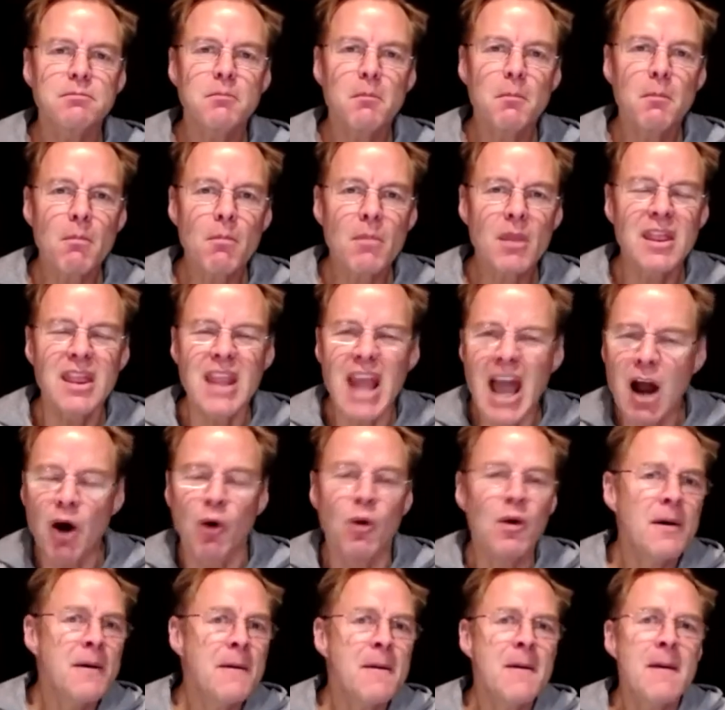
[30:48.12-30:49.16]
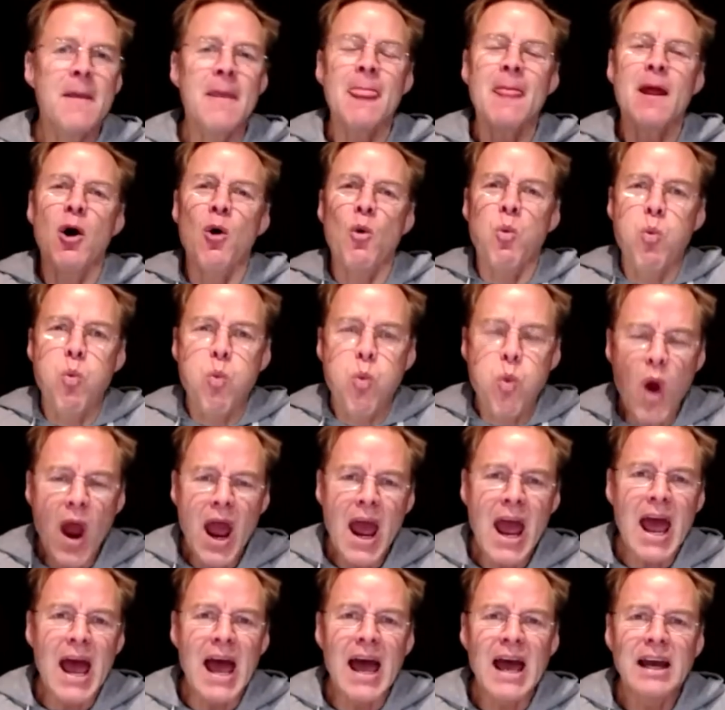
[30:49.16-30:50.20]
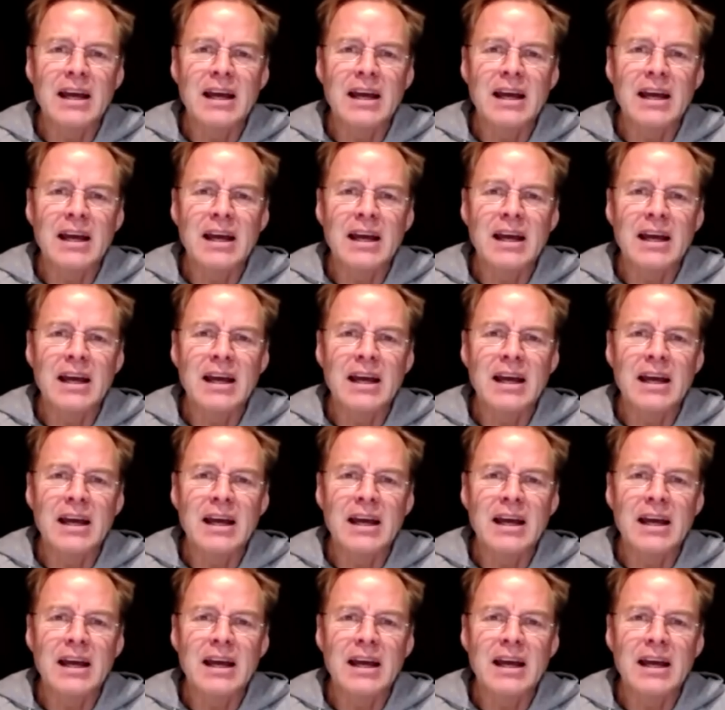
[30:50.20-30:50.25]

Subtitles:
Now, where,